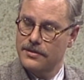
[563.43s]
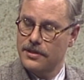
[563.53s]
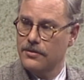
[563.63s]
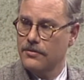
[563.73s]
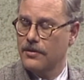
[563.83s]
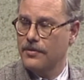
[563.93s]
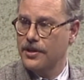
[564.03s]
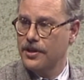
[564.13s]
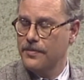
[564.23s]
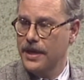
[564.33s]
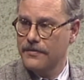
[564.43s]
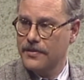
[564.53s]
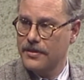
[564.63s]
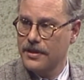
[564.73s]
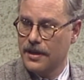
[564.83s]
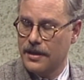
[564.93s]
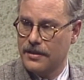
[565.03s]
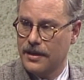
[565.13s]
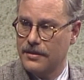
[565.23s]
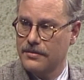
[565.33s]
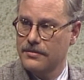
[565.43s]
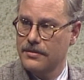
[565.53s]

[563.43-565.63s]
So, uh, what are you to make of a thing like that?